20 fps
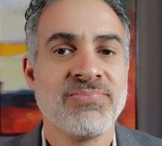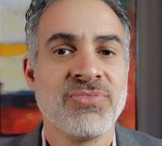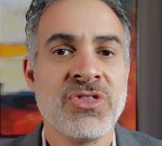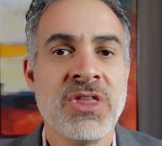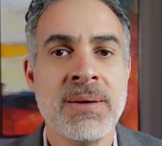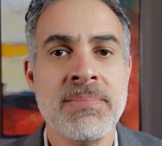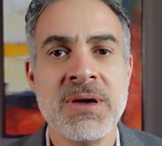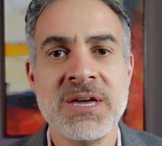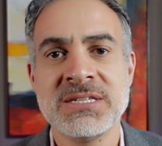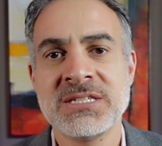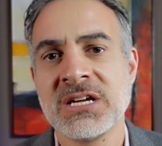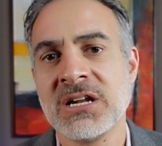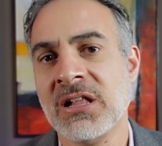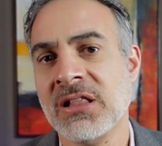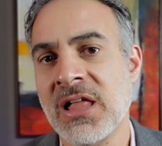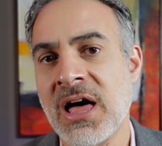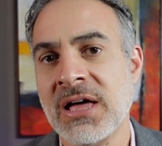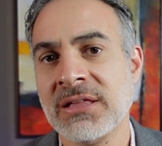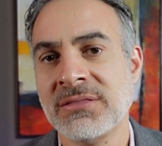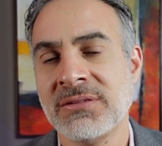They base it a
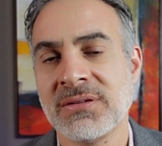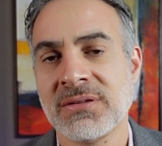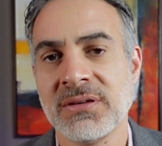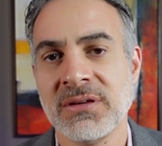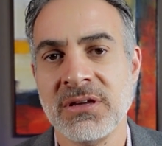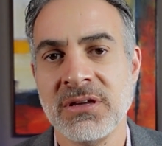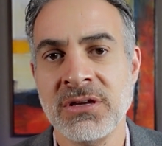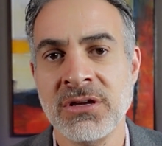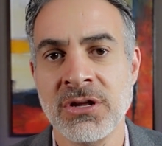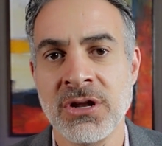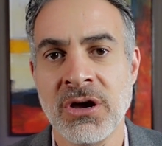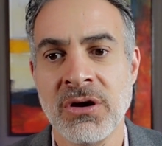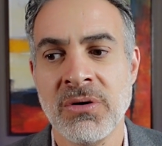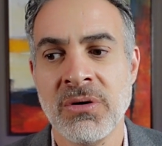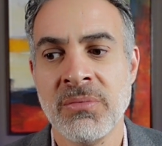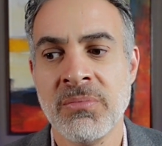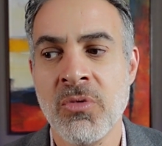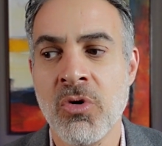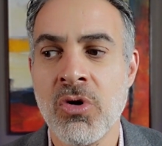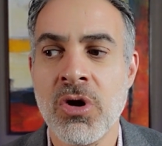lot,
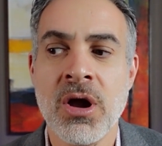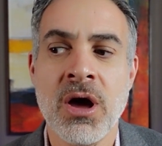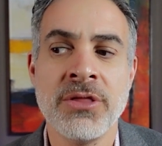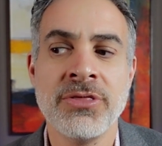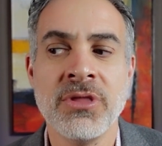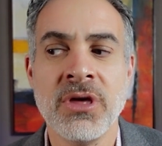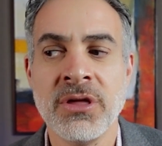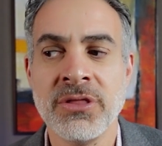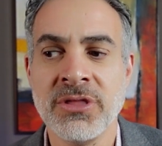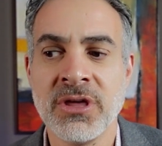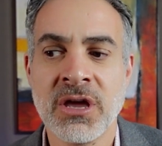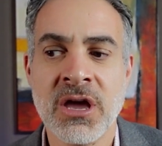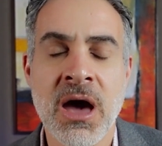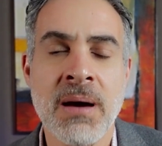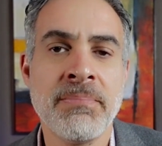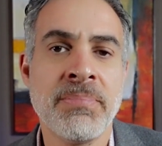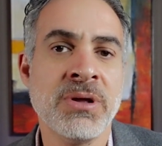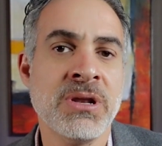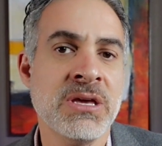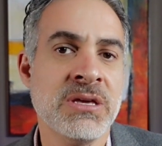more on the
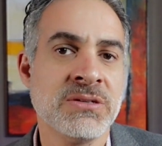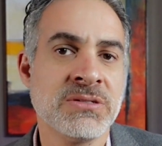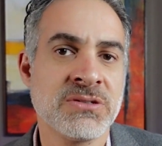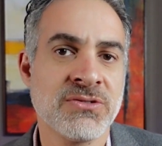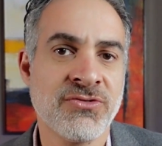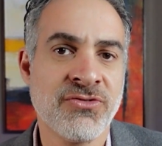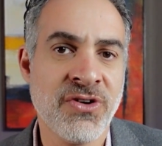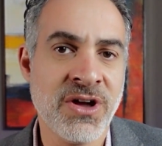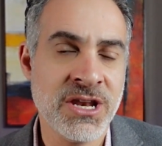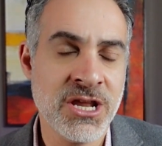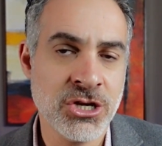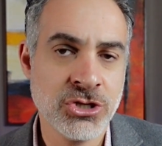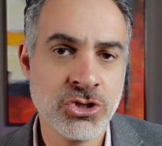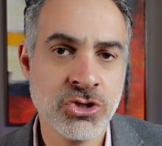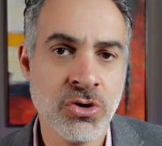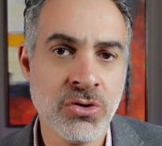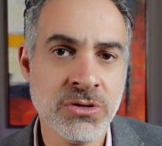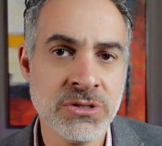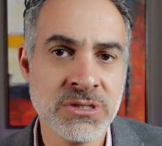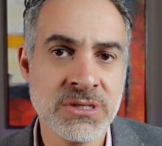company's
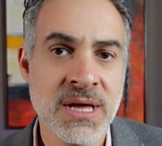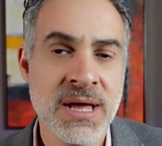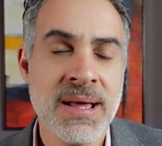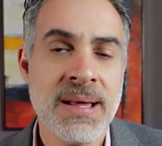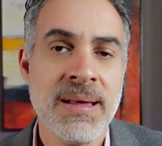financials.